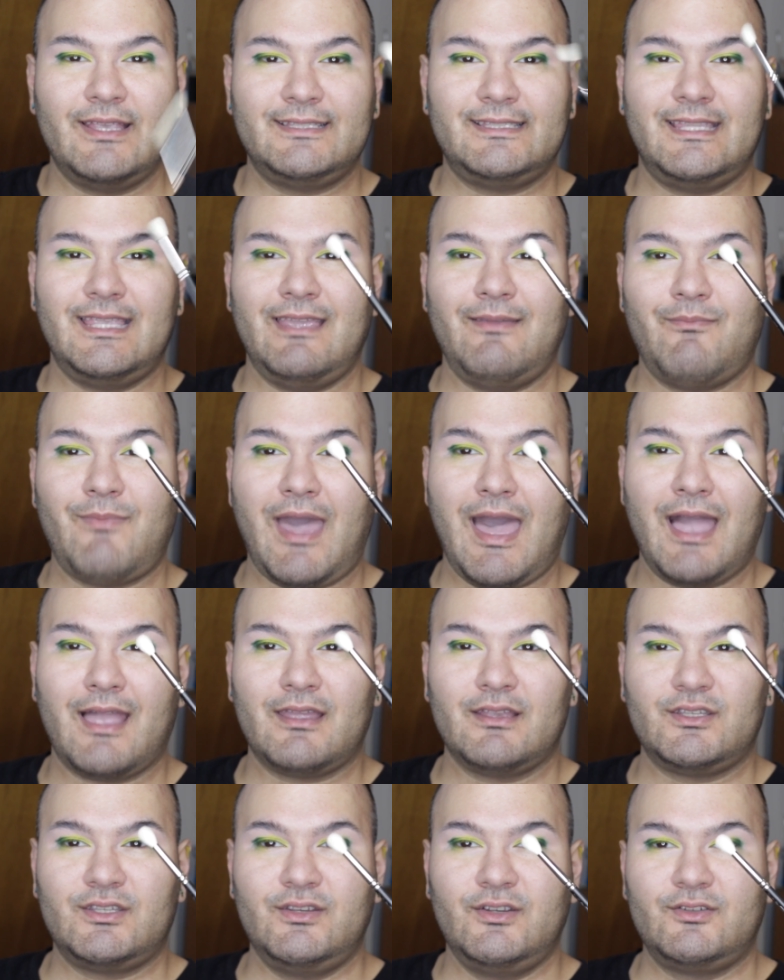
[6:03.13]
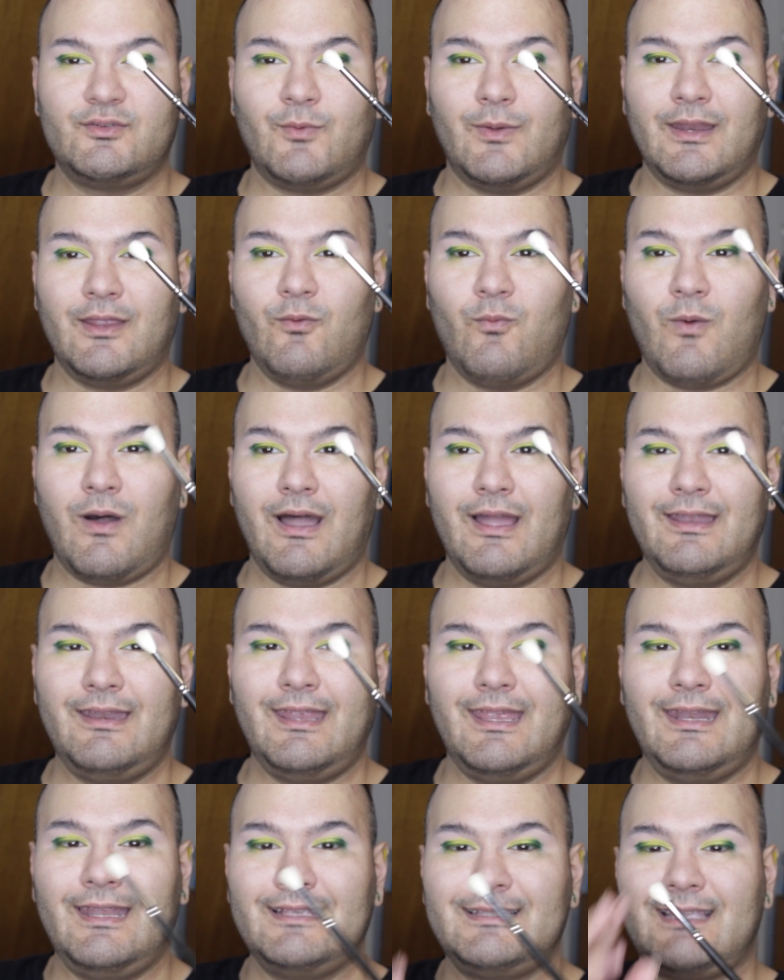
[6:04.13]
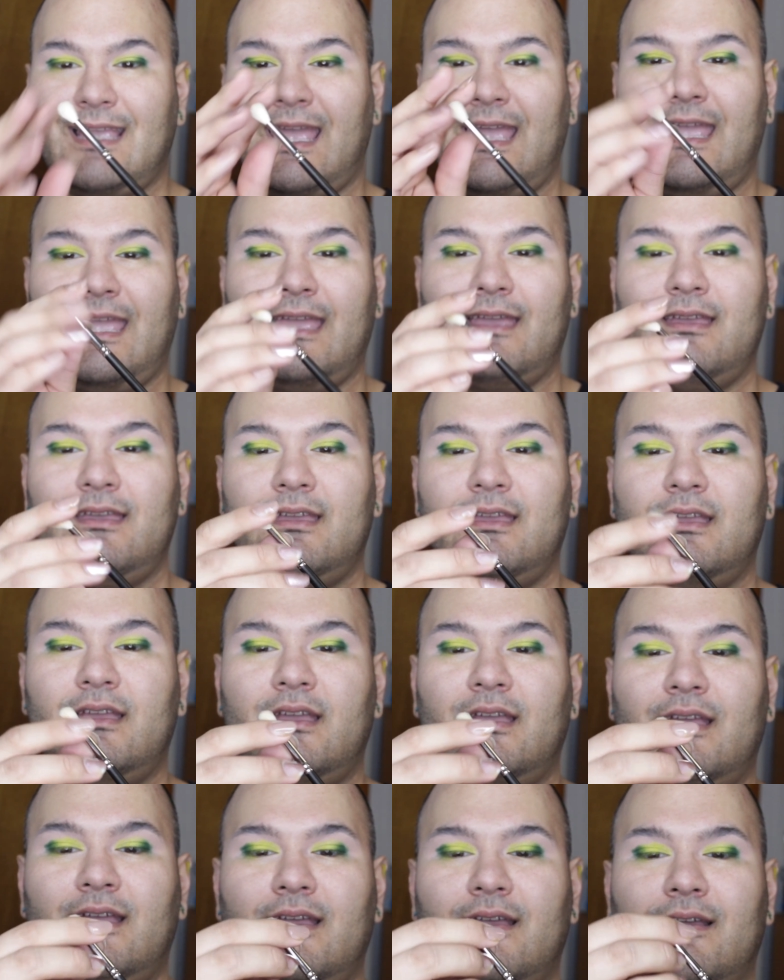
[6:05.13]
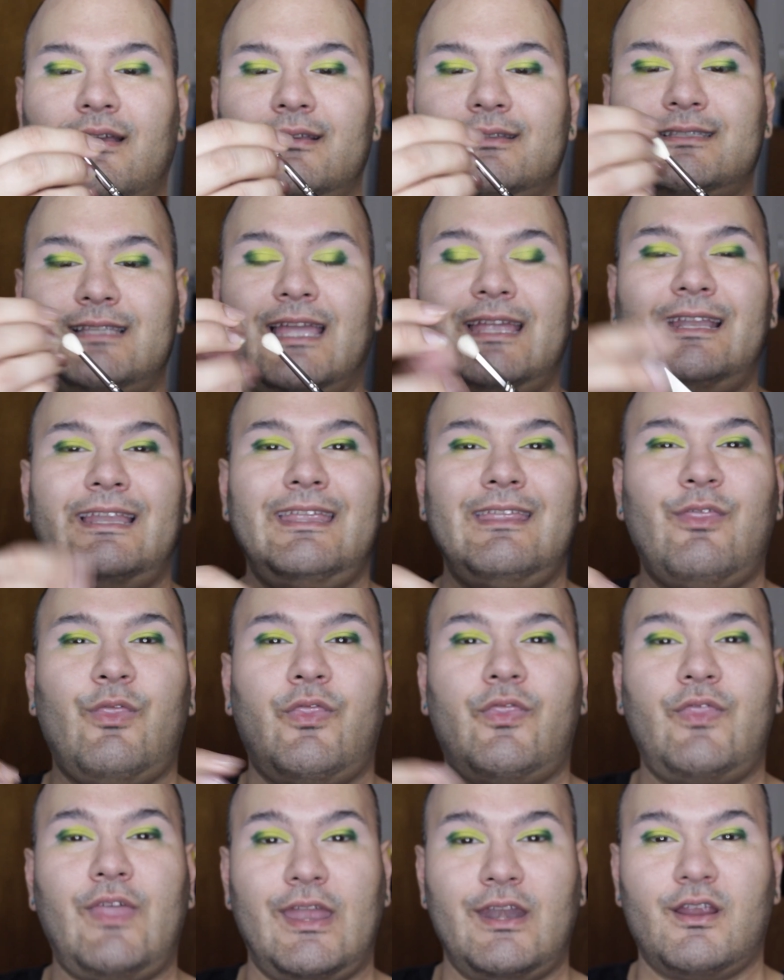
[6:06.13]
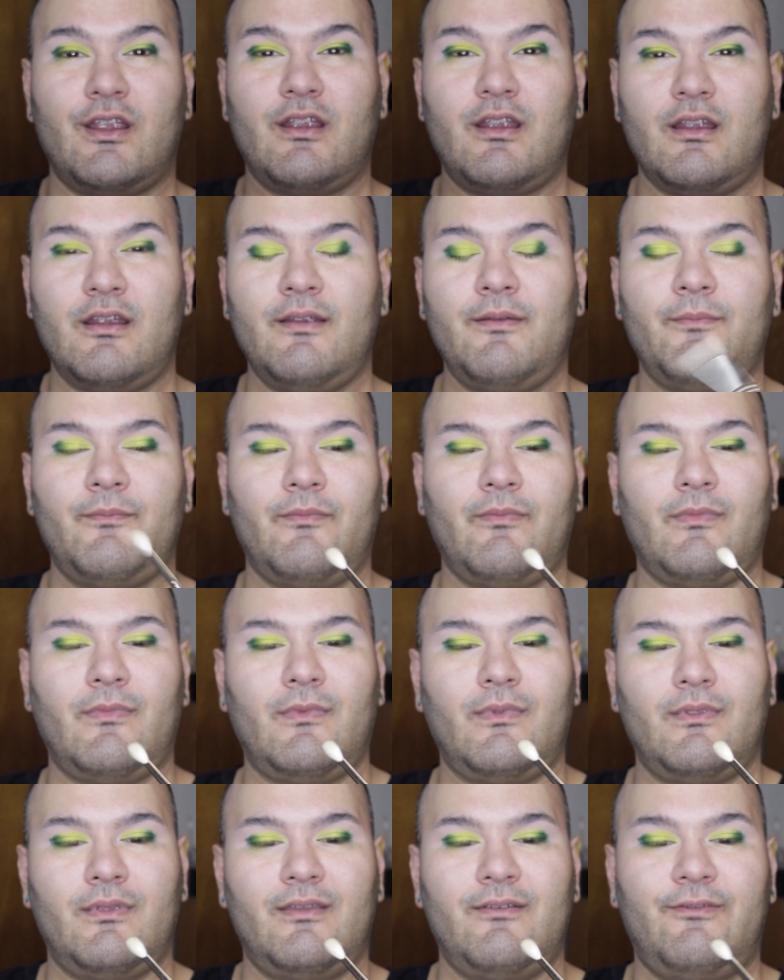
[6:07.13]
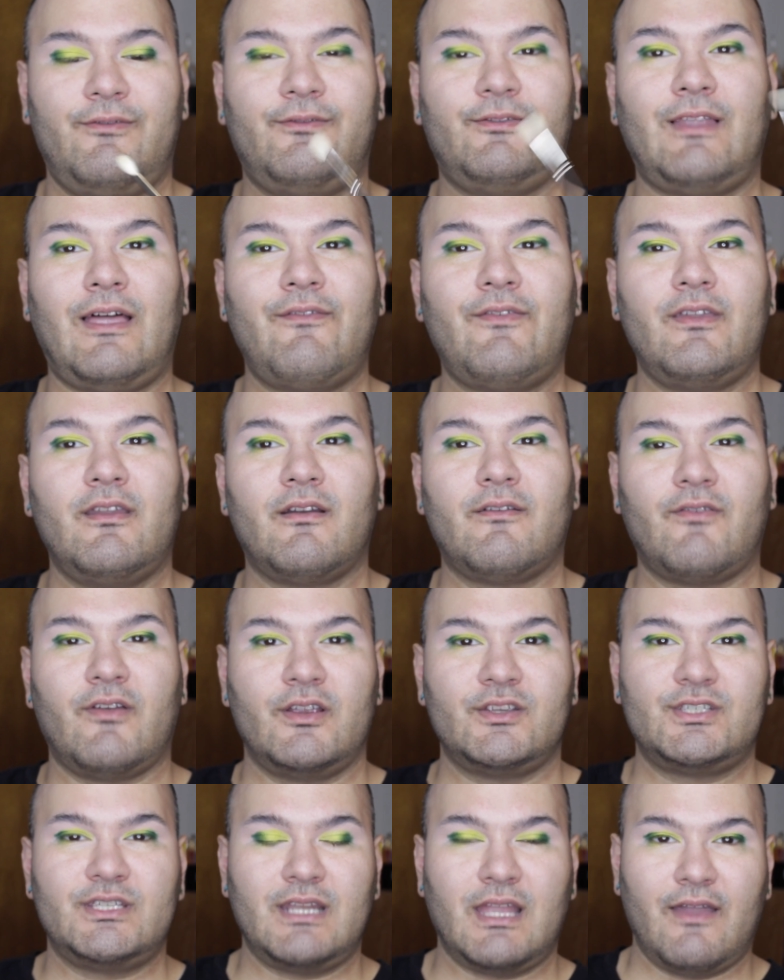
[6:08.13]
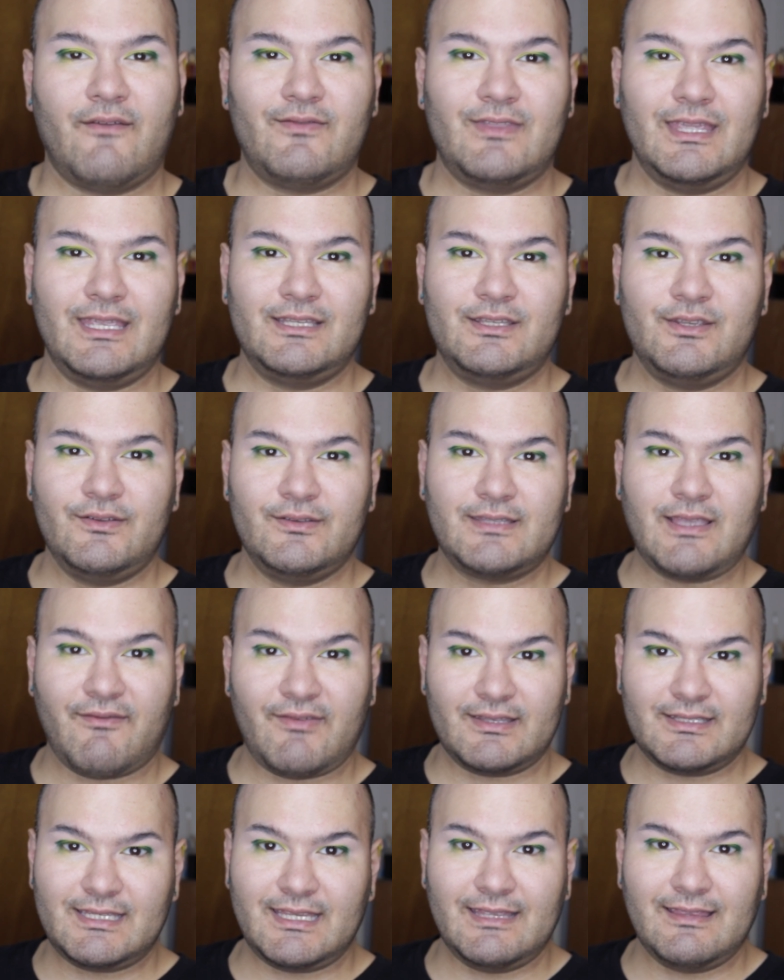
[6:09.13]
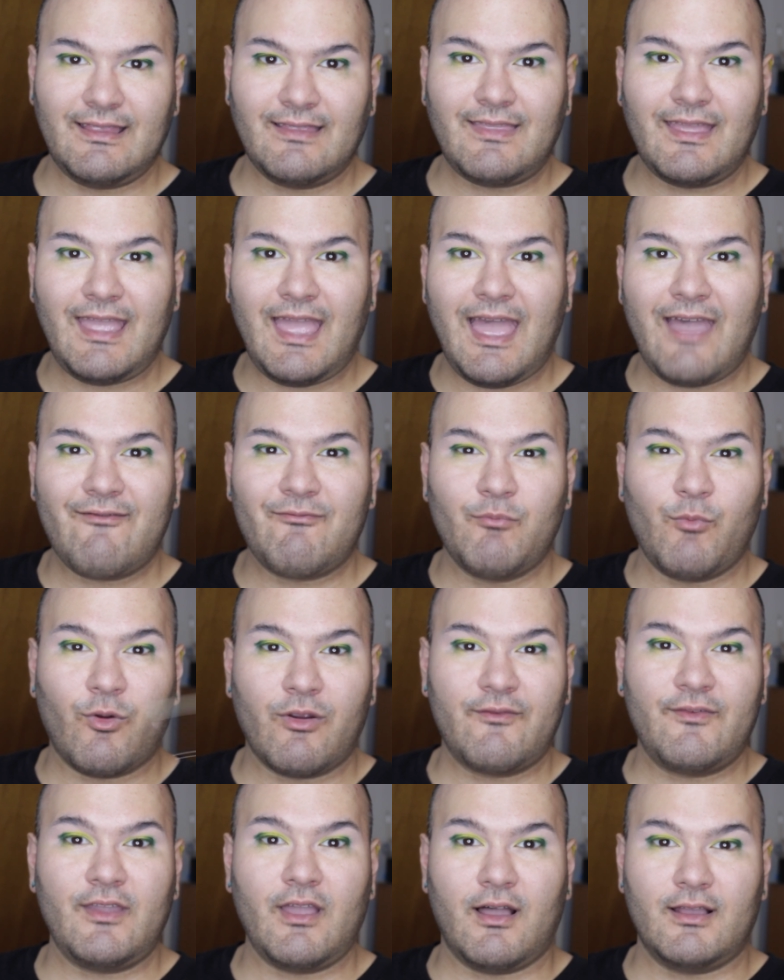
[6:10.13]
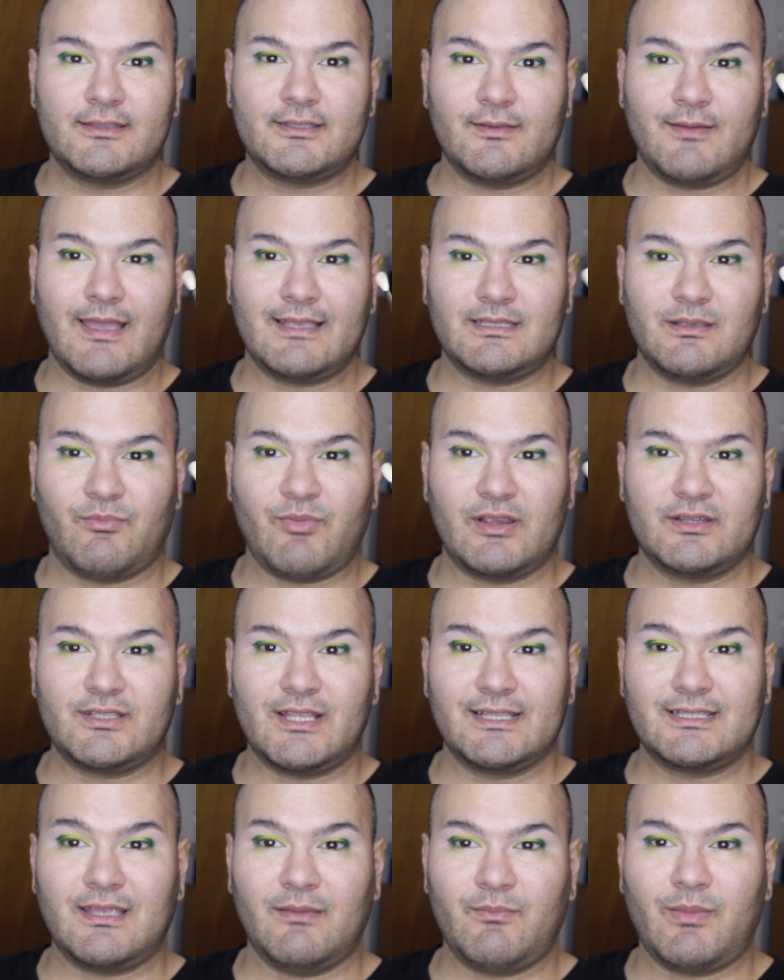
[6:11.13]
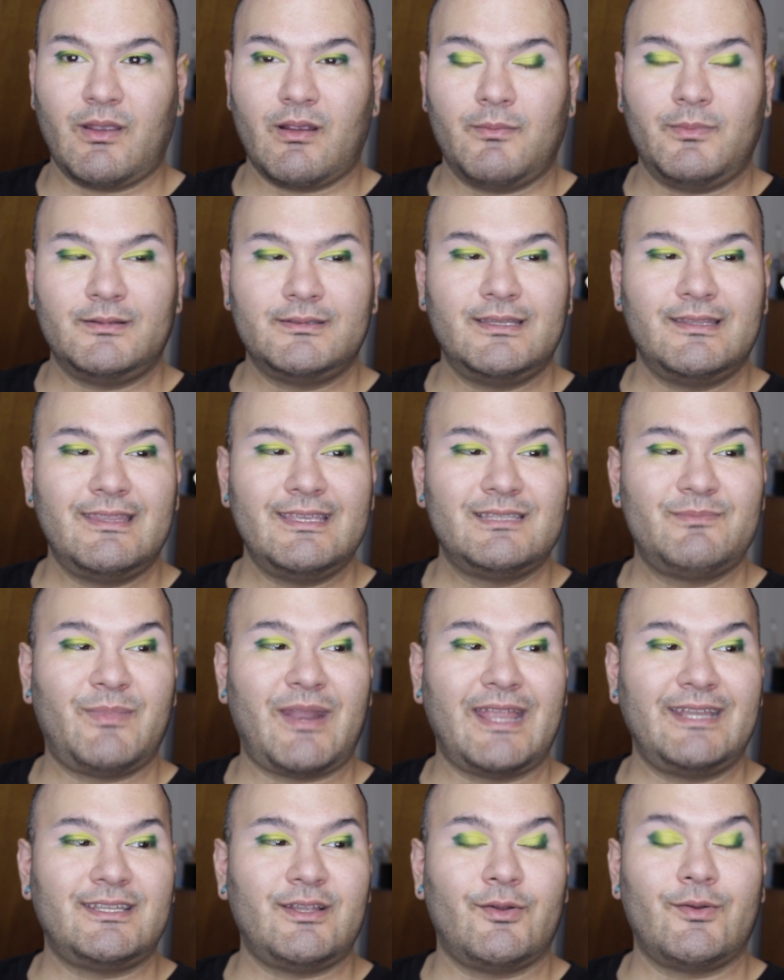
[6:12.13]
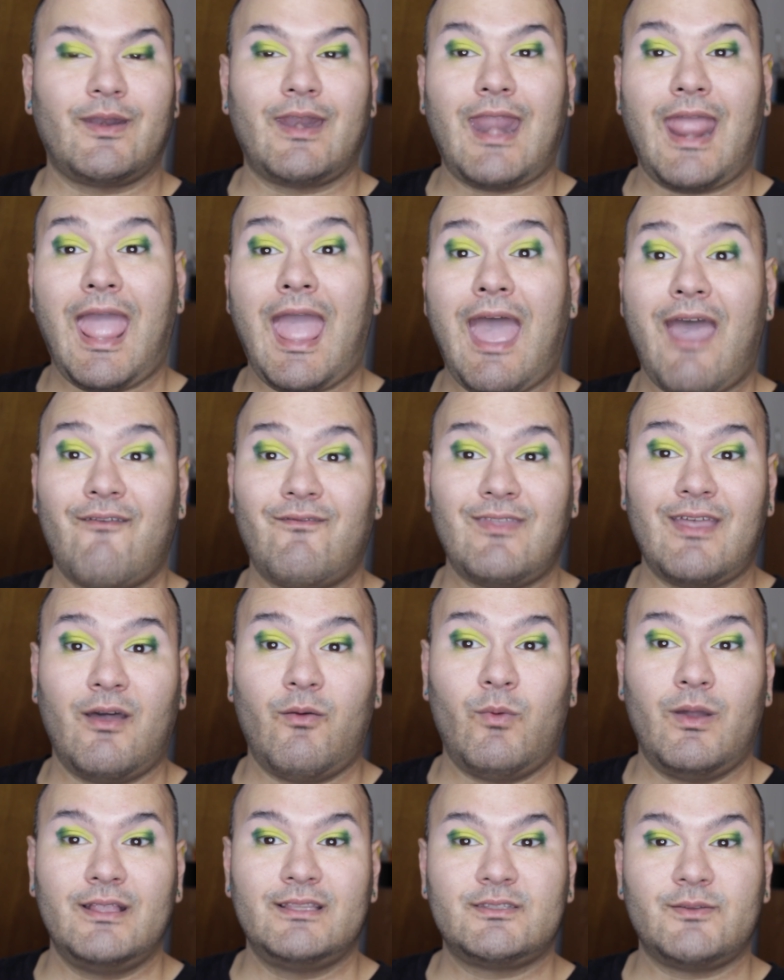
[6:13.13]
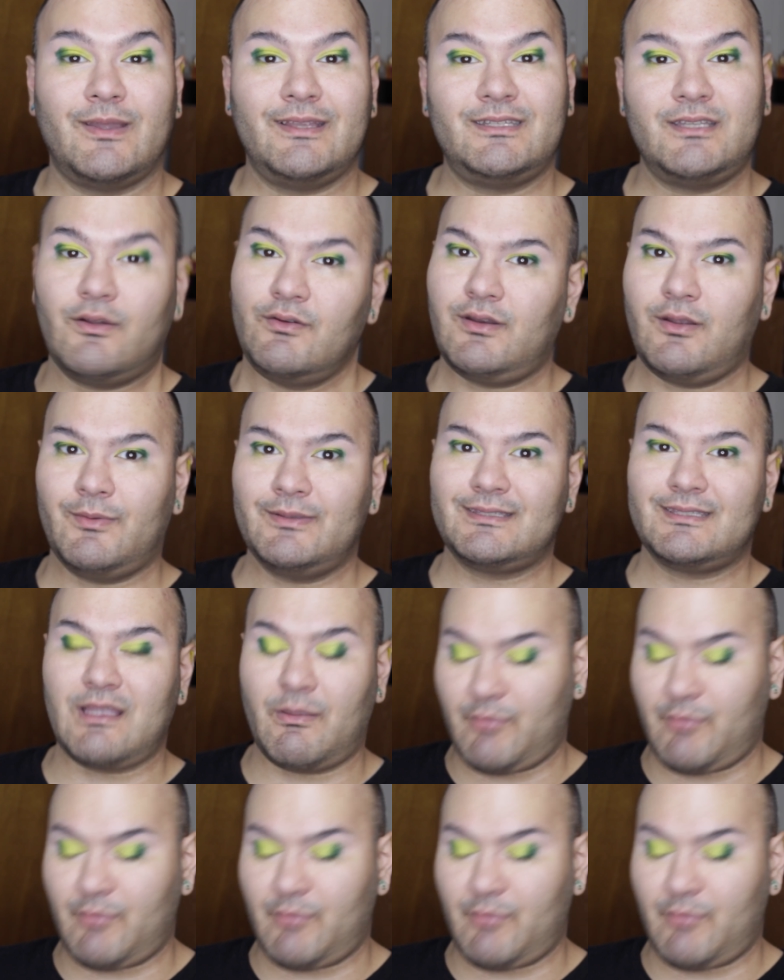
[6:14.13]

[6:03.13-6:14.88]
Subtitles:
is the MAC 221. It is a slightly thinner, fluffier version of the 217 that they have. Morphe also has a brush that's comparable to this, but I don't have that one, so I don't know its